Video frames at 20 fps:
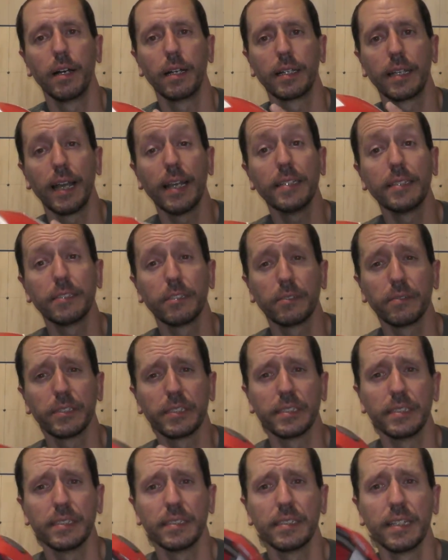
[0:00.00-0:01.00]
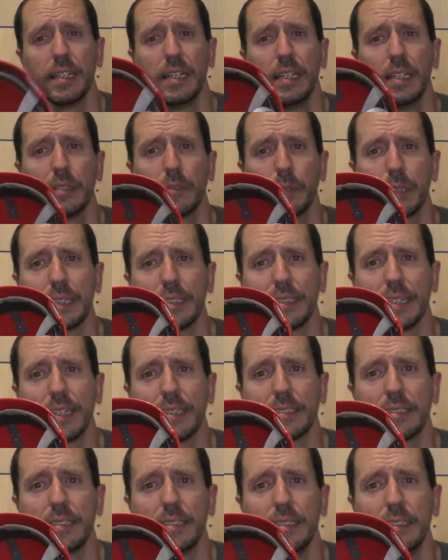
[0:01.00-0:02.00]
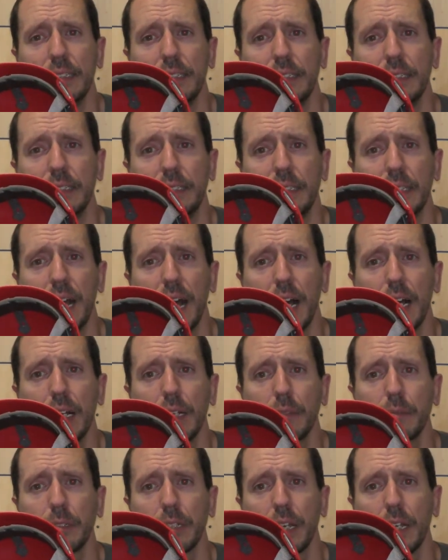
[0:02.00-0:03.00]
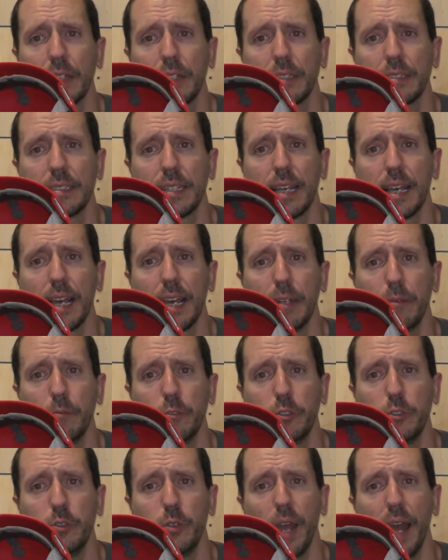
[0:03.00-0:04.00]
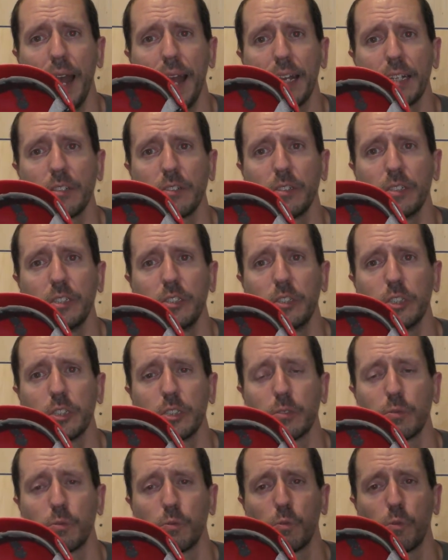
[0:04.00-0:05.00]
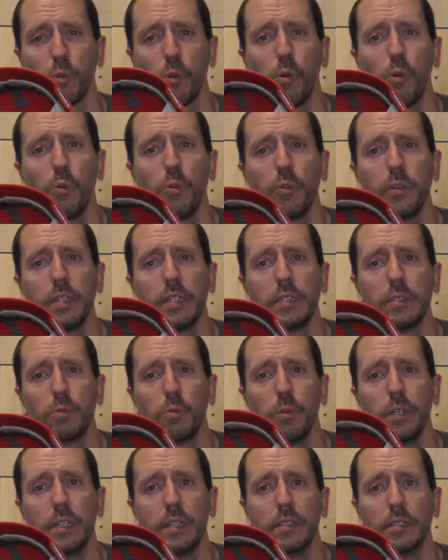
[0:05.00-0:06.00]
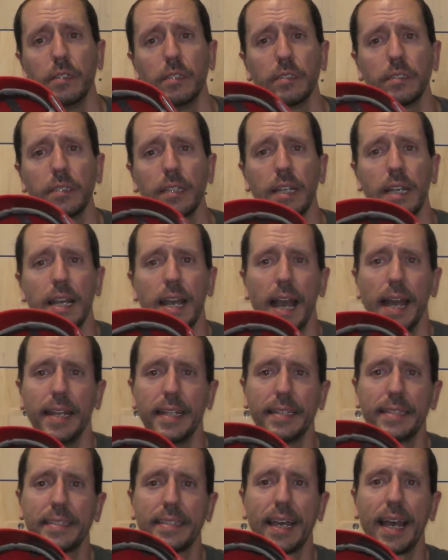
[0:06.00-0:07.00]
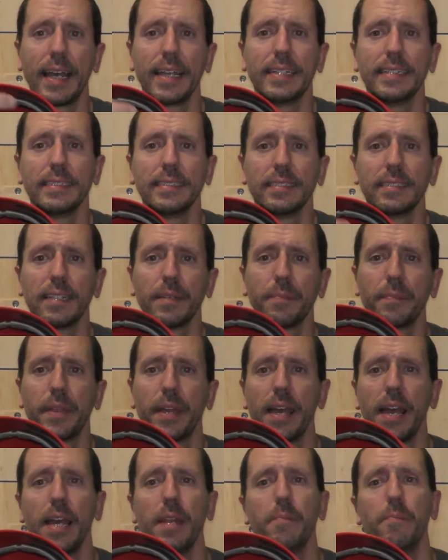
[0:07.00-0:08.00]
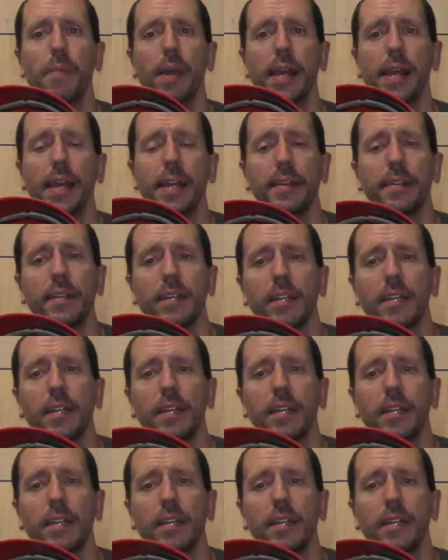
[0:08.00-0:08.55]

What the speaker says: guide services, because as these knobs on the side, which you actually just roll these wheels and it tightens up the headband,